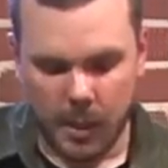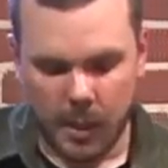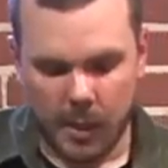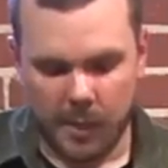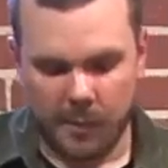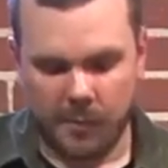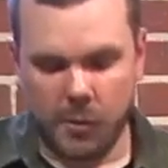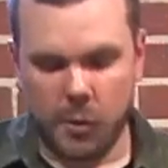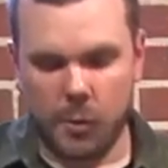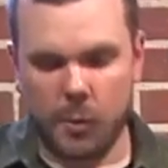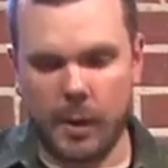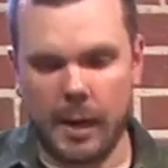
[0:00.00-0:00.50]

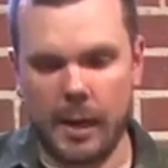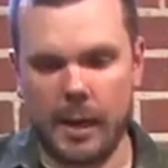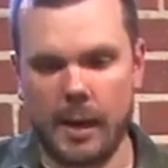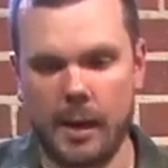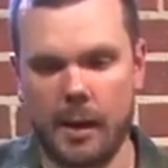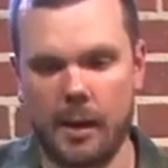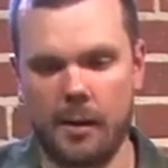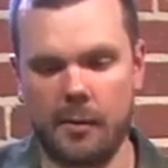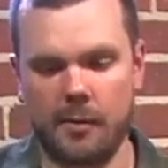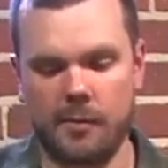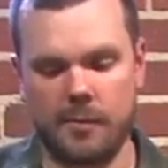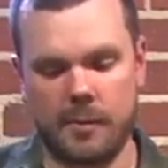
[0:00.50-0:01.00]
If you
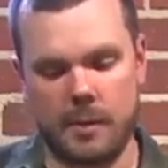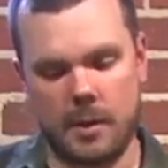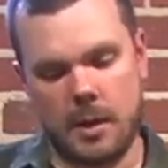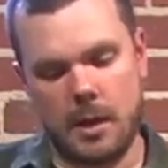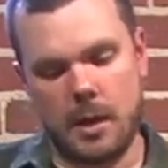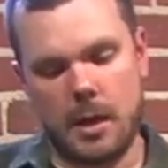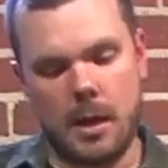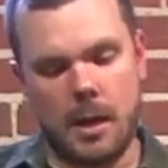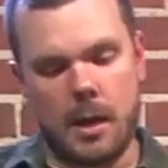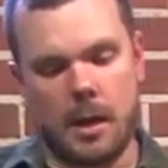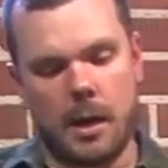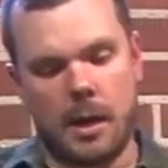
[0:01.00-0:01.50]
have
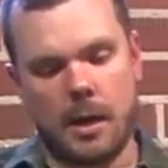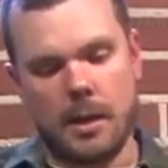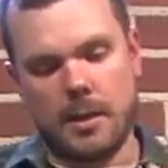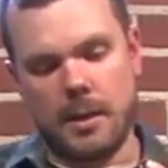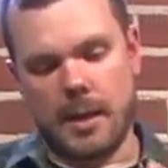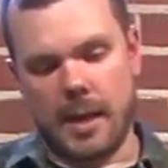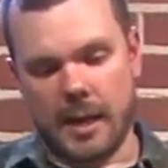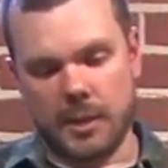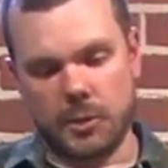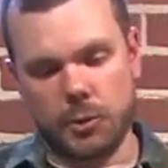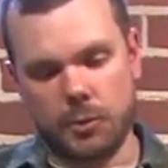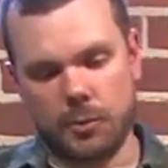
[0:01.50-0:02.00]
a
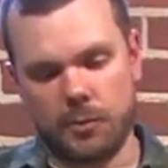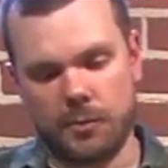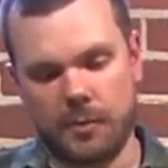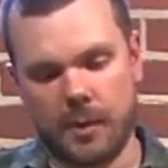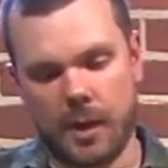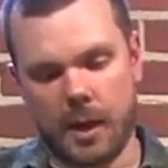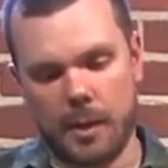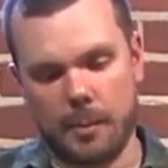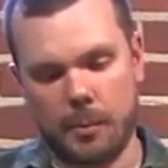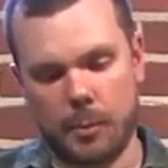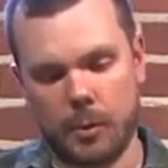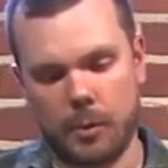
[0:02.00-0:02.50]
natural
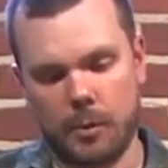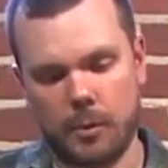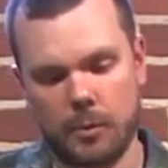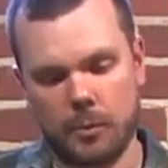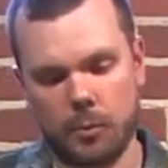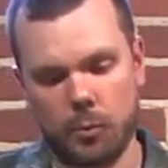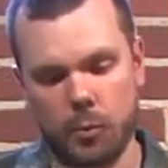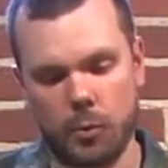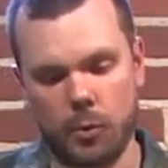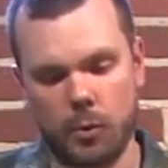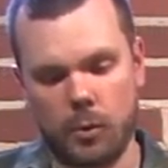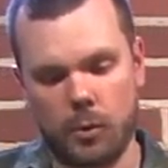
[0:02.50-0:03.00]
fiber
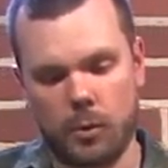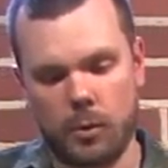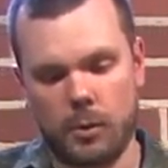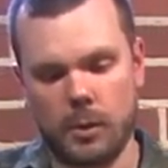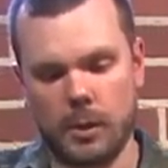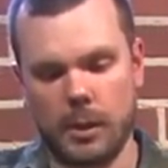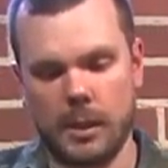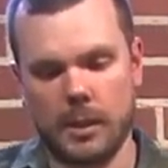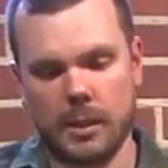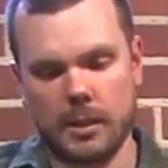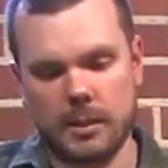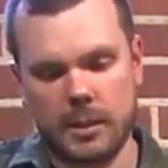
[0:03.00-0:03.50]
wool
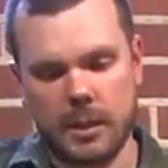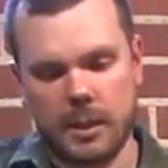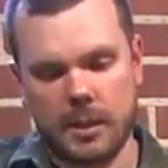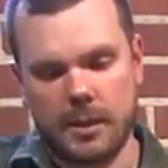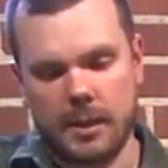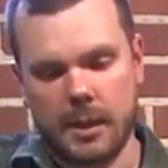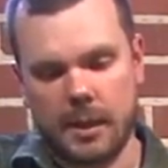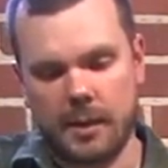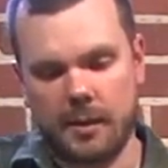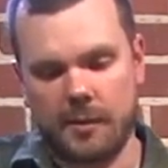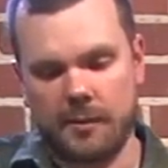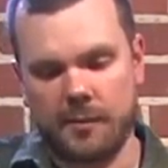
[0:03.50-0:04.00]
and a
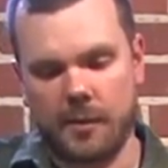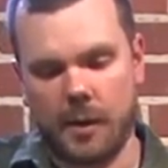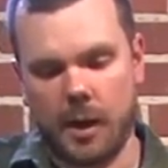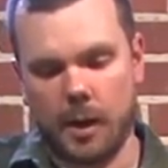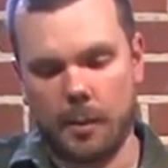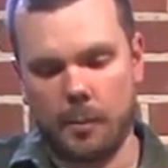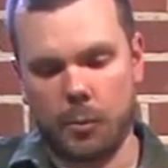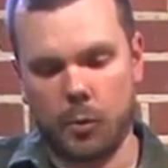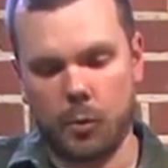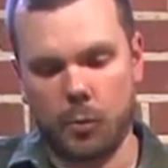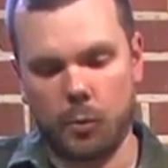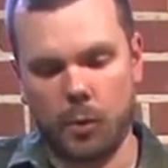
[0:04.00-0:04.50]
synthetic
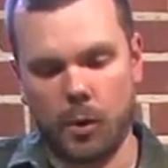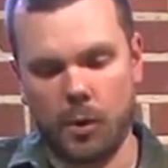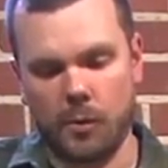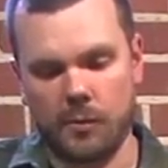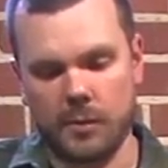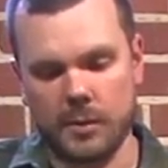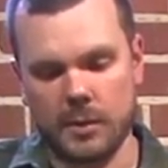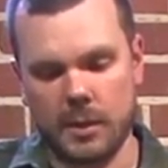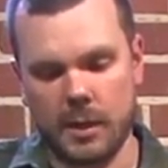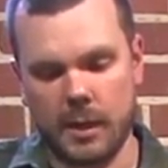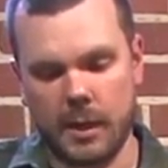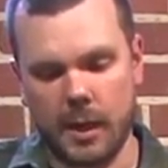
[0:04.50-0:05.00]
fiber
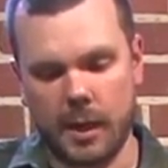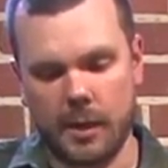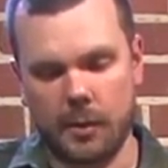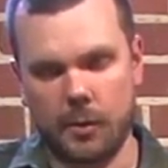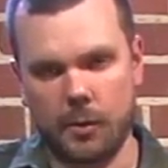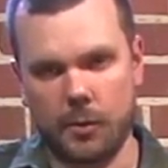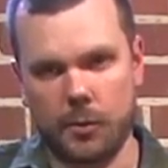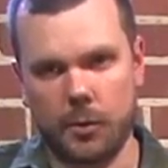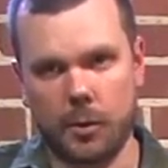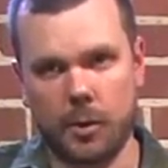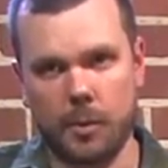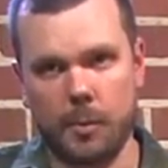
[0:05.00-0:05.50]
woven
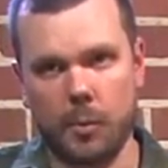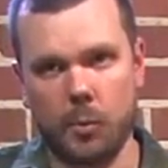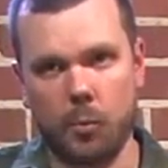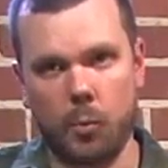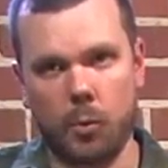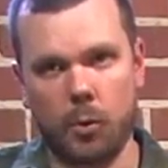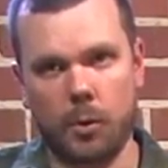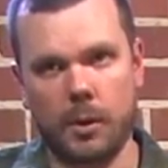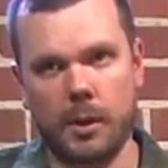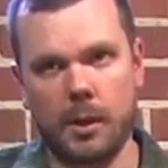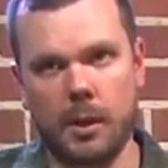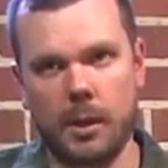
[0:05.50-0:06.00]
together, they're going to be
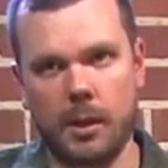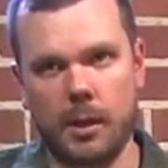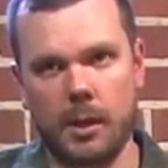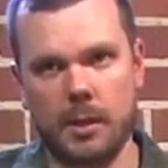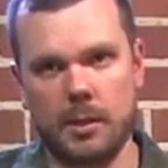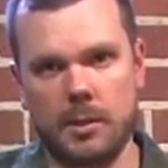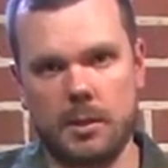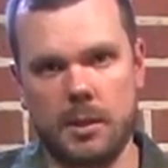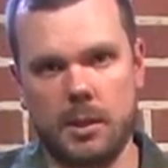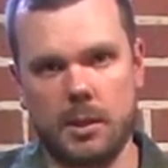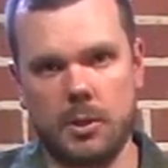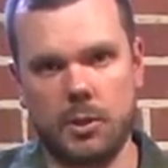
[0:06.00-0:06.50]
working
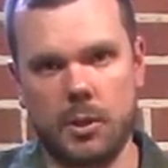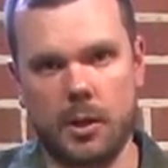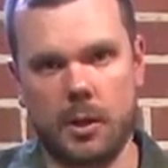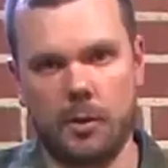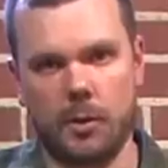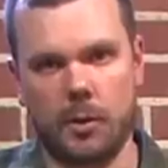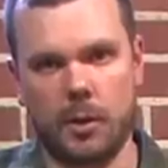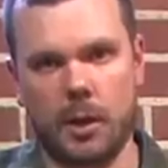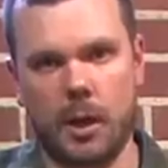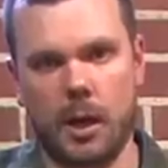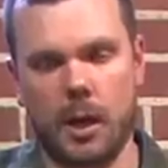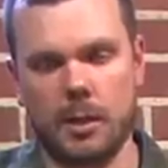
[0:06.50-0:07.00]
against each
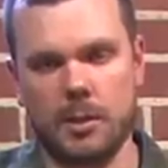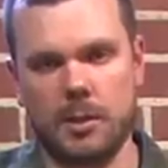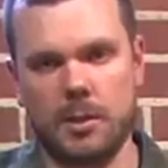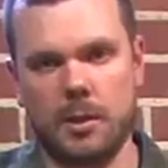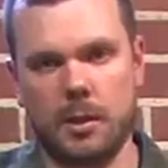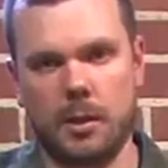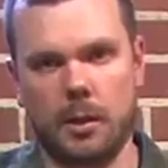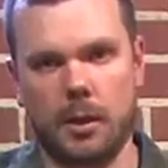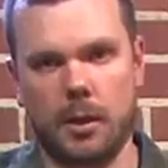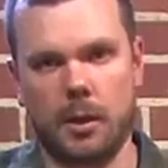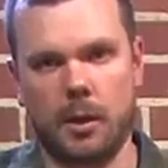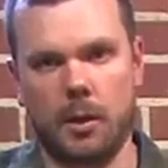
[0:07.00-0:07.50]
other
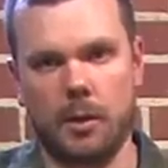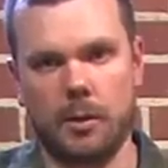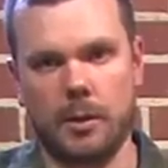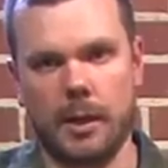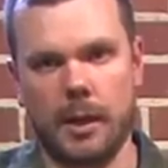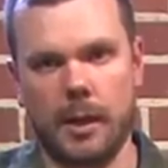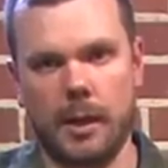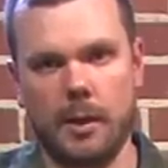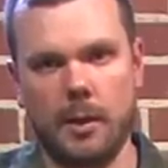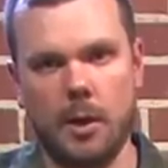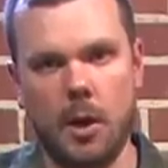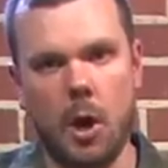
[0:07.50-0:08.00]
constantly all
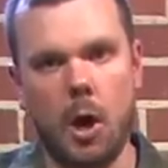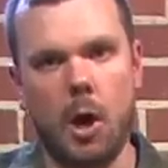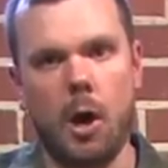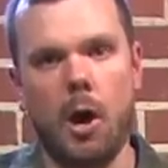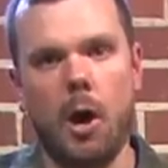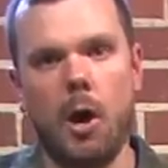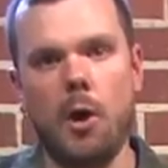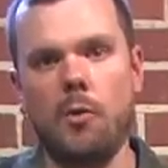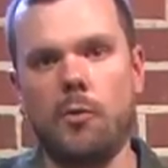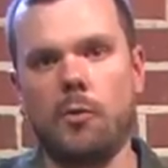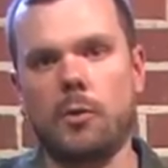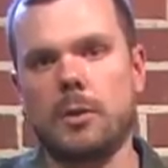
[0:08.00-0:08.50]
day.
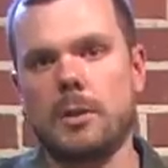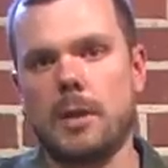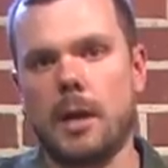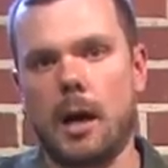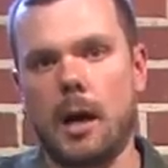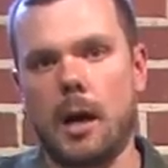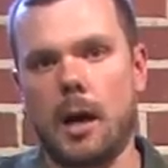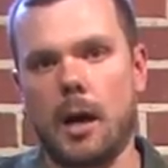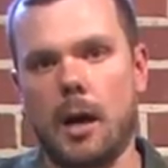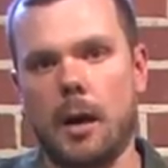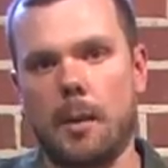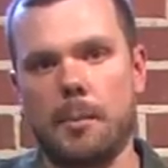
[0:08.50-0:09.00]
Over
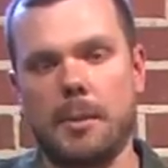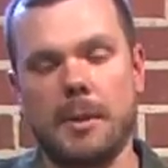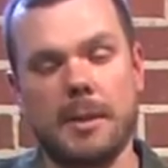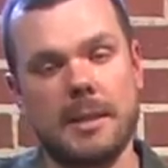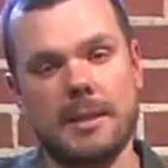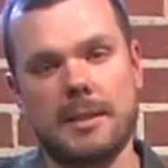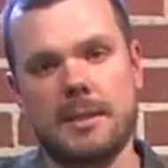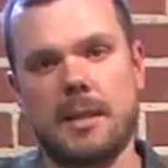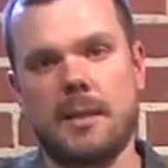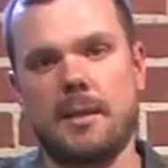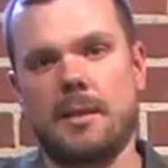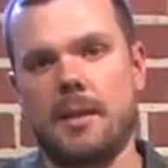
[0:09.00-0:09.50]
time, the
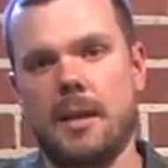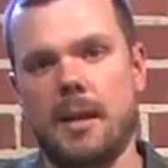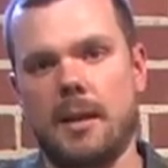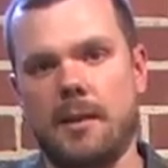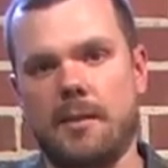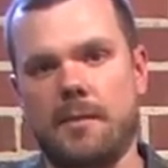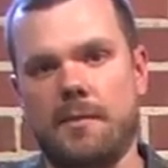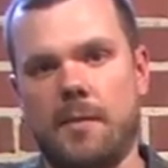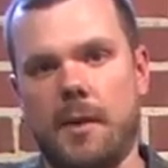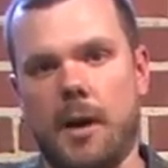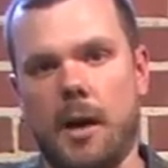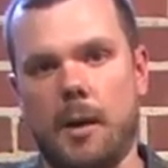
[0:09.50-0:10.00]

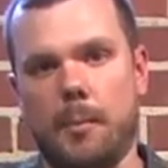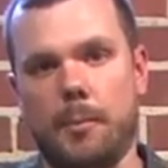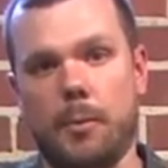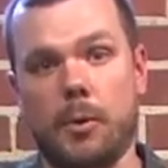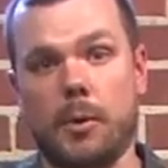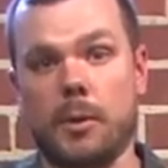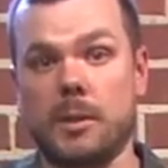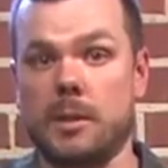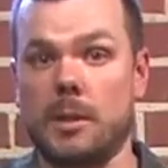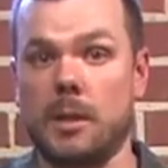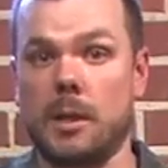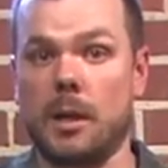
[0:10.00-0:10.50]
synthetic fiber
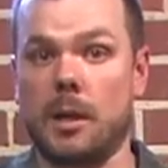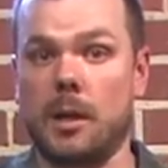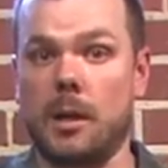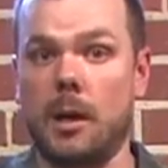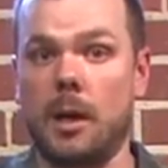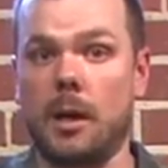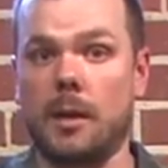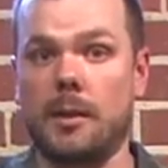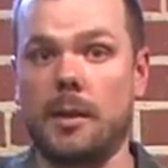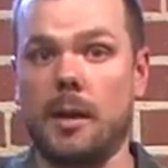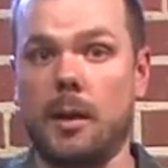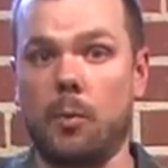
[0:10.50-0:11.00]
is going to
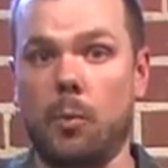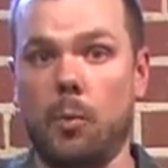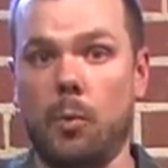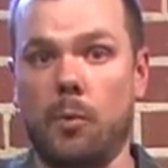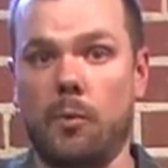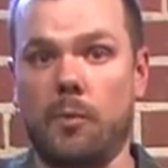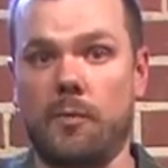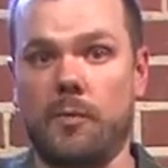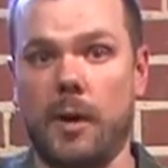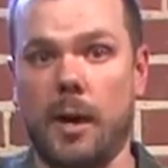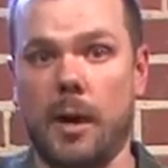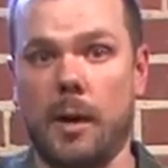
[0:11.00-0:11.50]
cut that
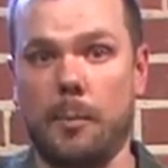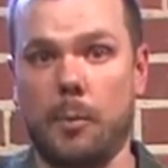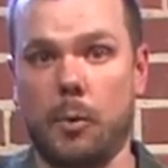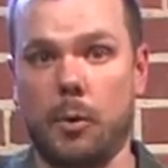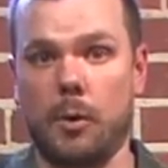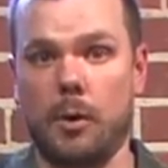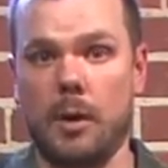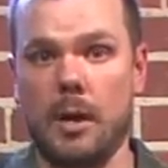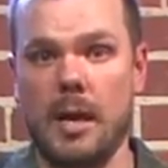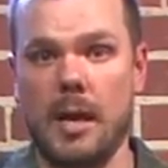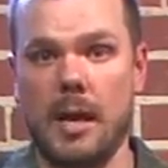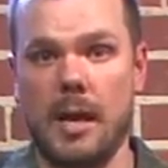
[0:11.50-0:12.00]
wool
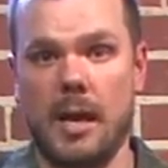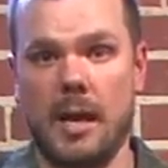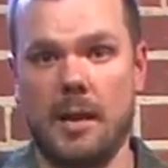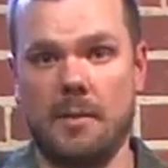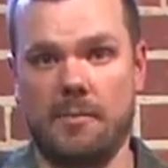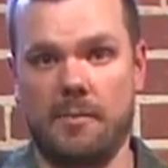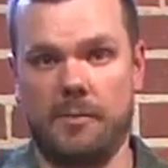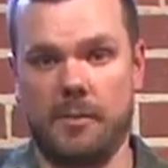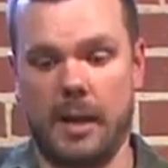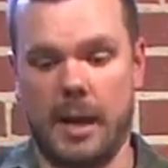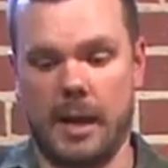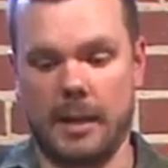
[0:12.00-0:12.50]
fiber and
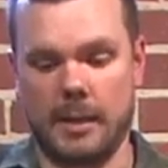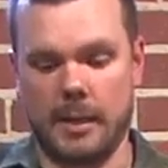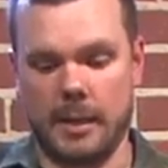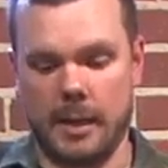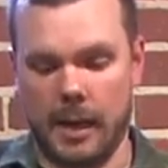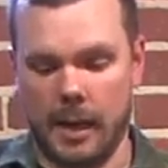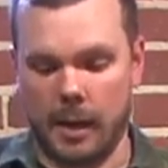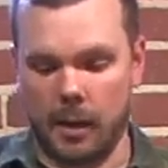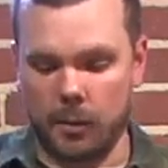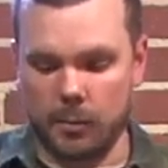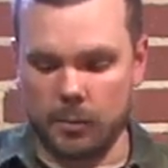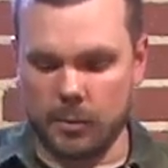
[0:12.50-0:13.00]
flatten it
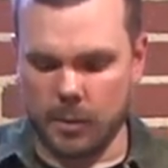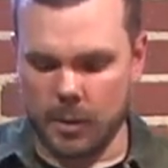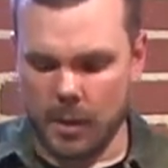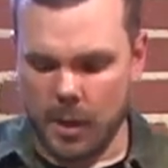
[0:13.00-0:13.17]
out.